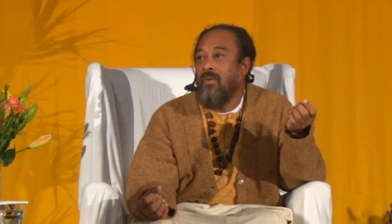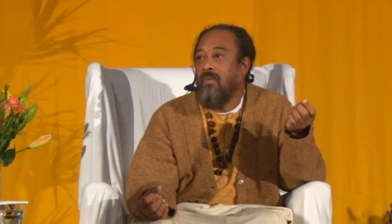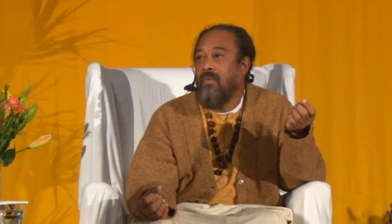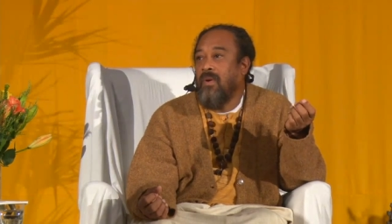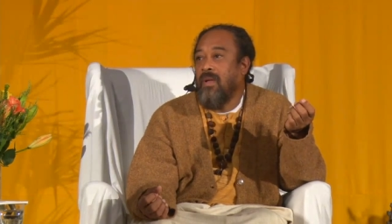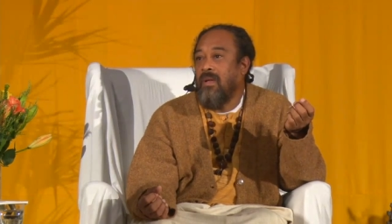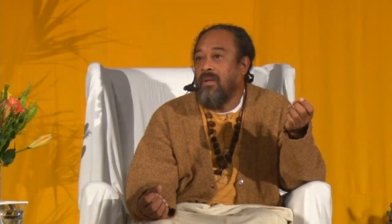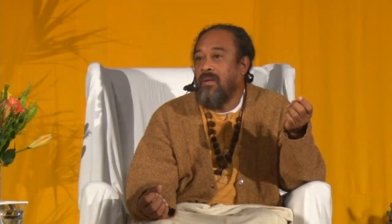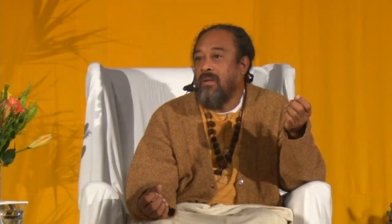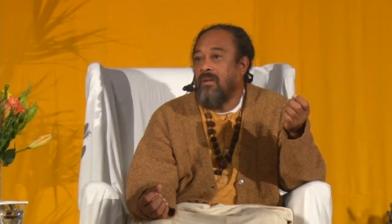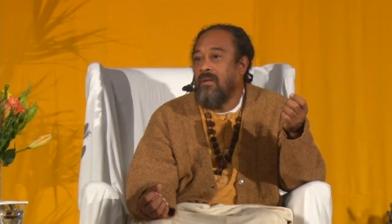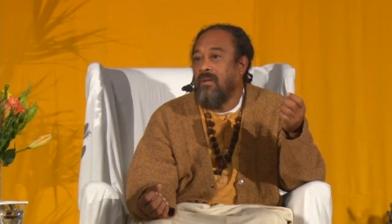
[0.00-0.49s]

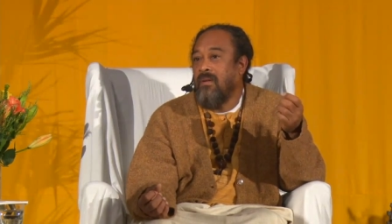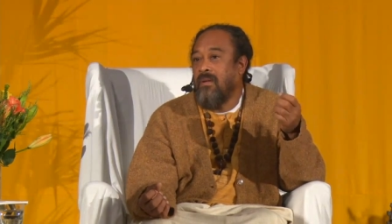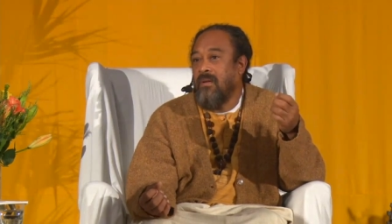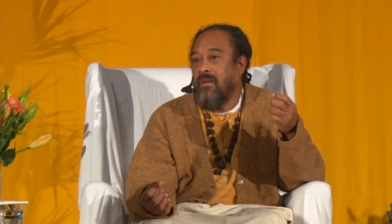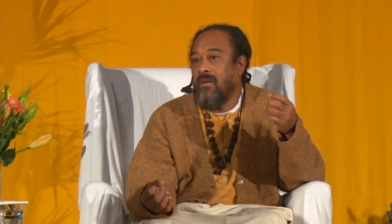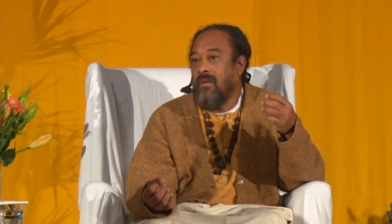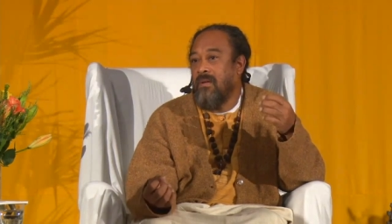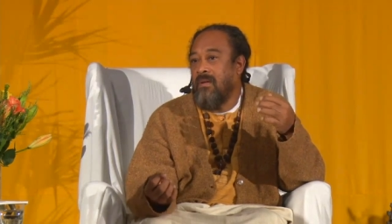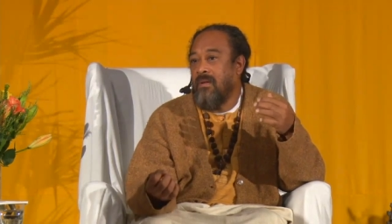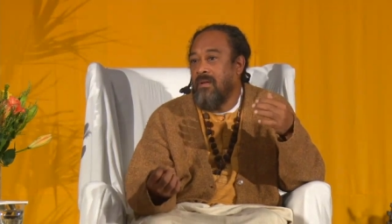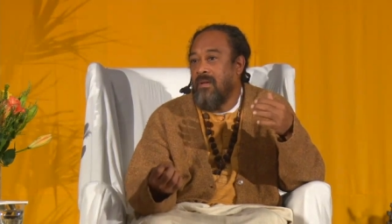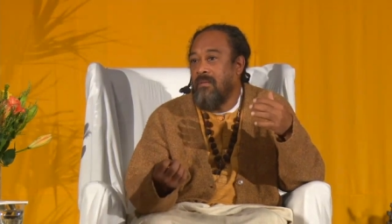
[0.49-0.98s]
when
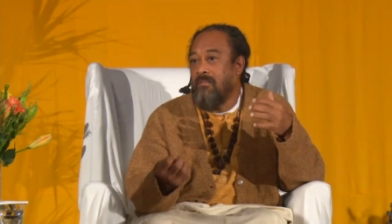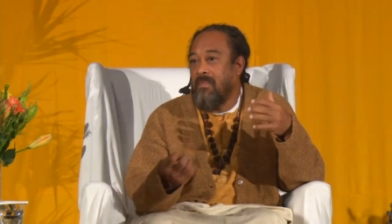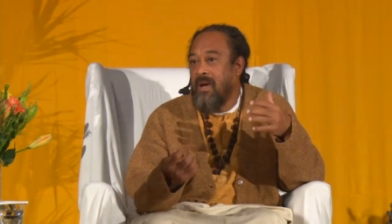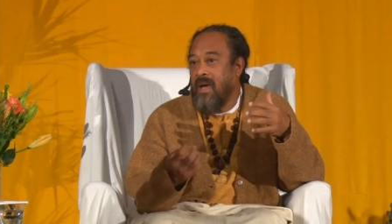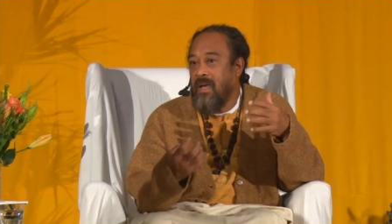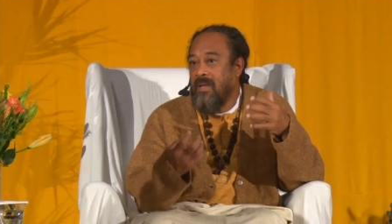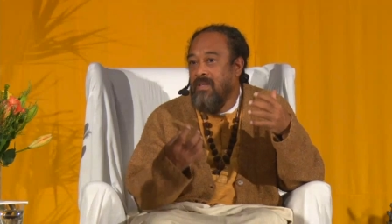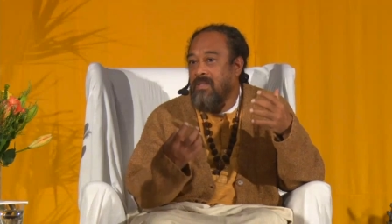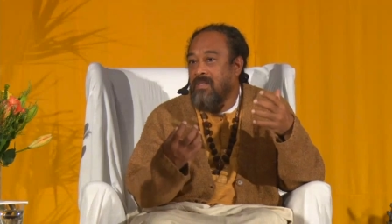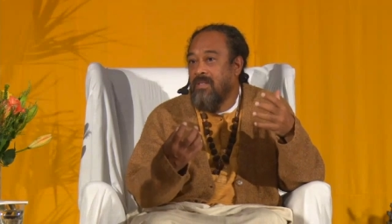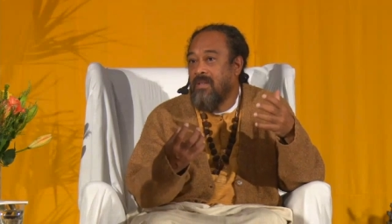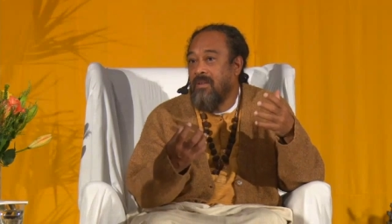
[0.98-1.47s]
the
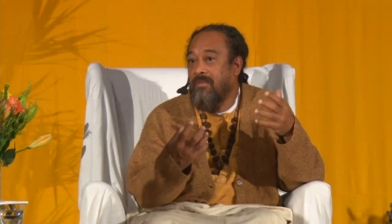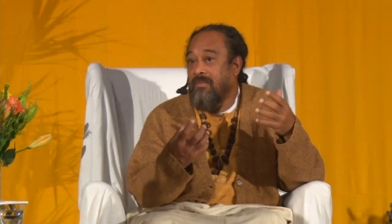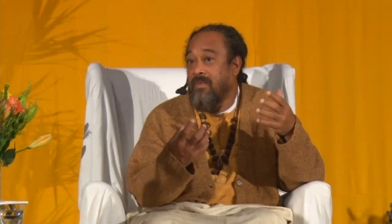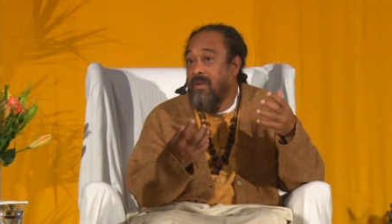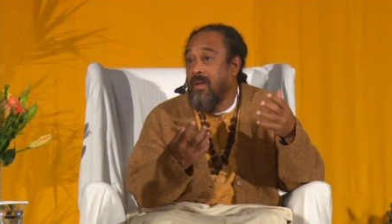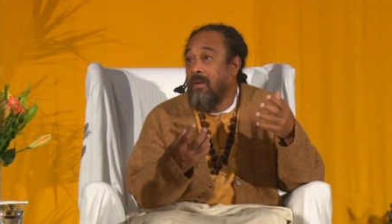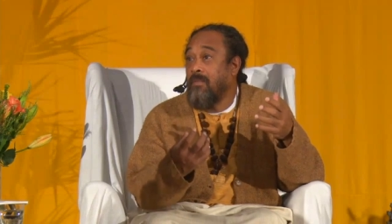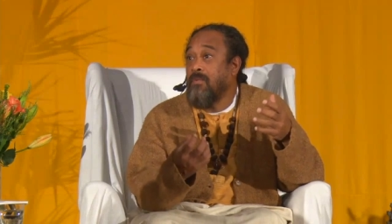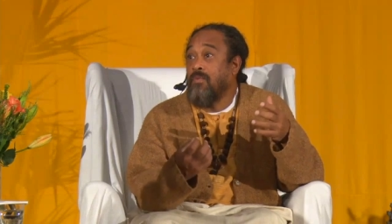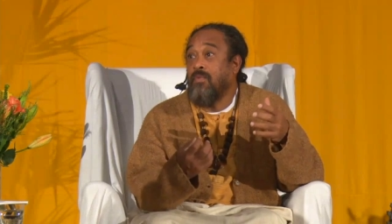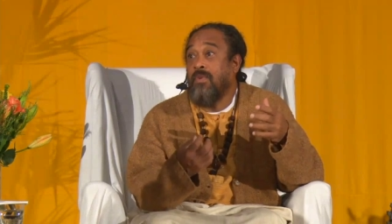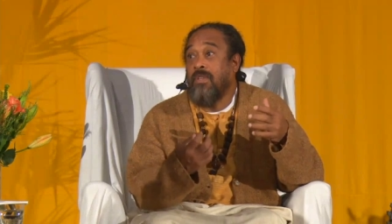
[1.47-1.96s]
mind stuff
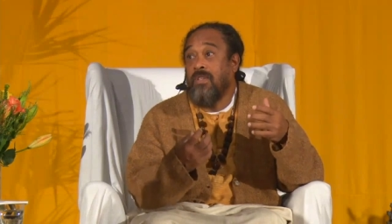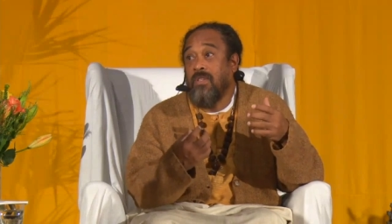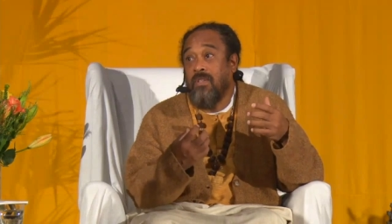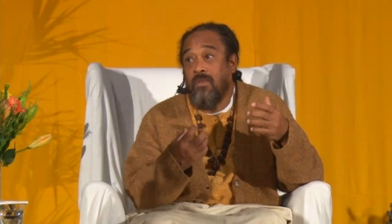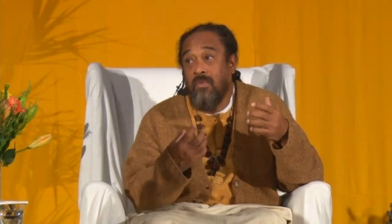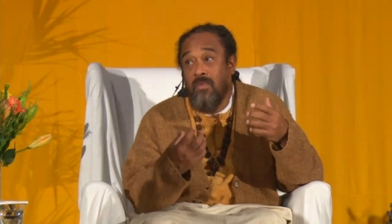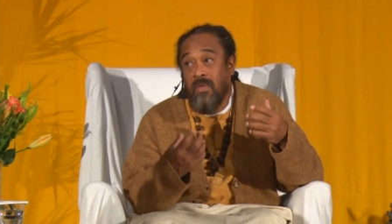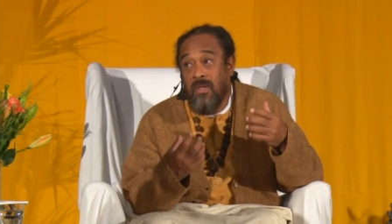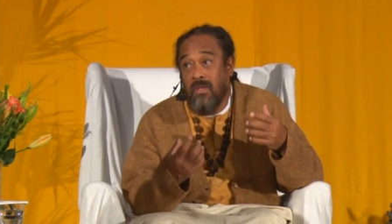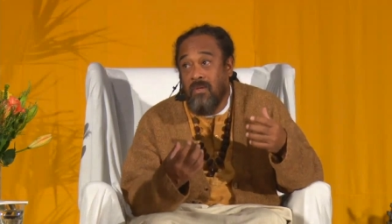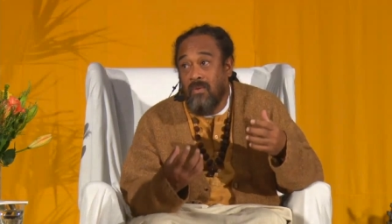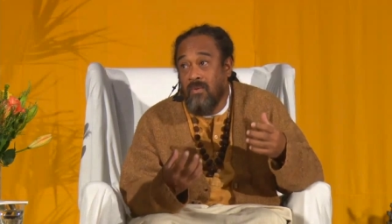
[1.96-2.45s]
comes, which
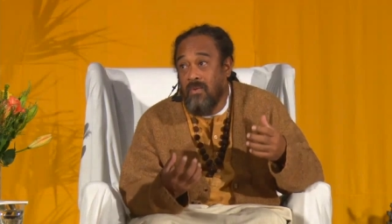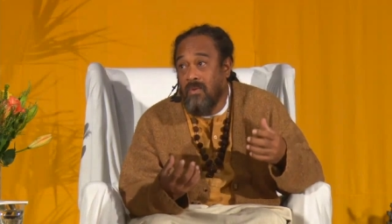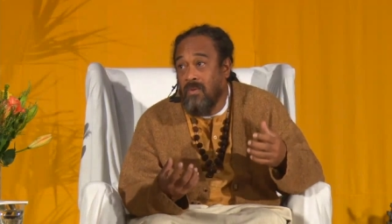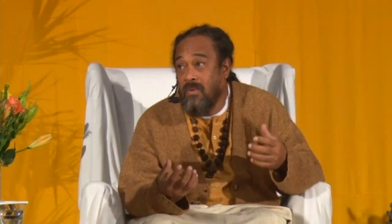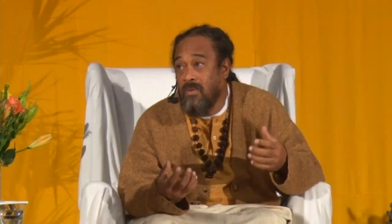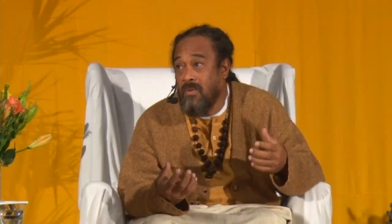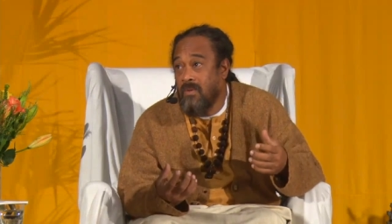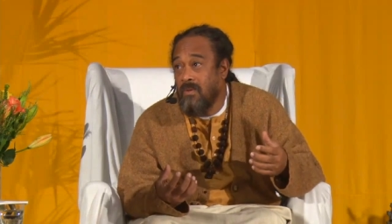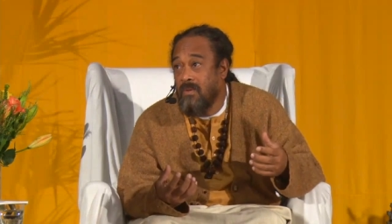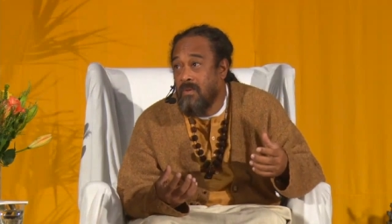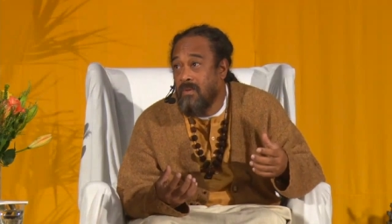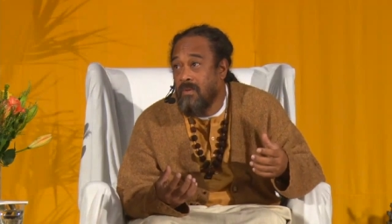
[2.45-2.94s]
it will
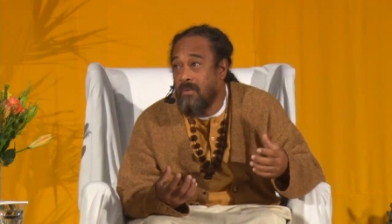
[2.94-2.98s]
do.